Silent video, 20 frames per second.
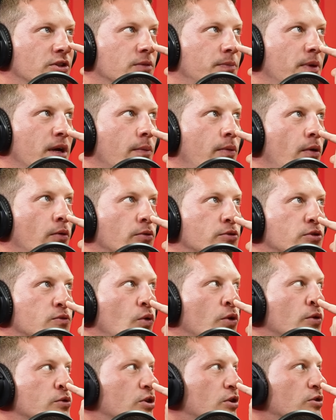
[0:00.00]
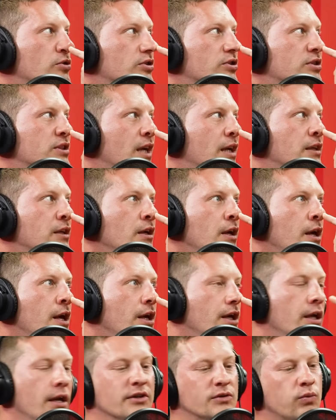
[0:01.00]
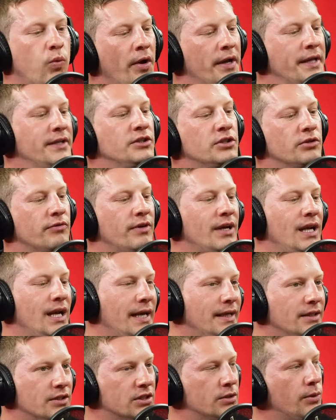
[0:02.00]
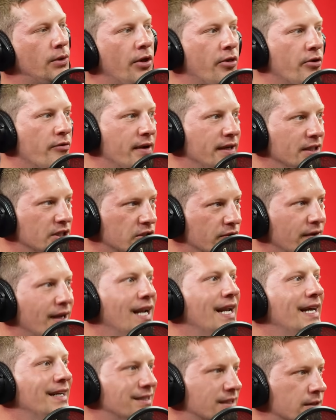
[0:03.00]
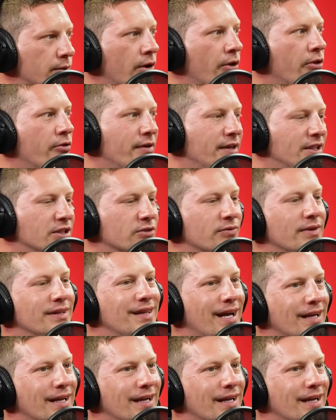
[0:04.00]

Just to pick up on what John just said, it's one injury leads to another injury, leads to another injury.